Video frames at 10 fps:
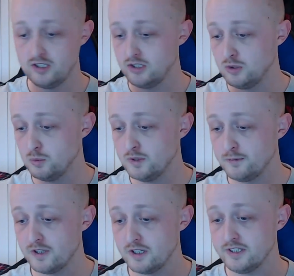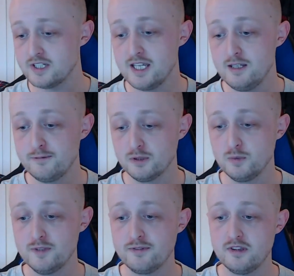you will find, even
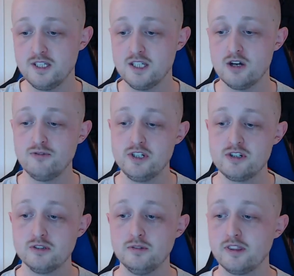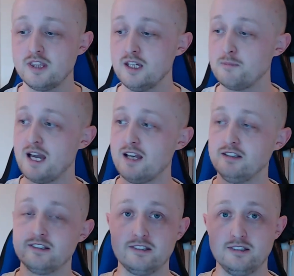with the original thick
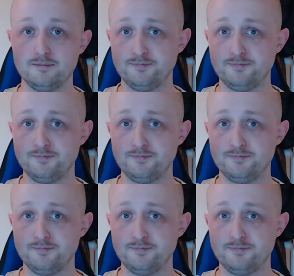pads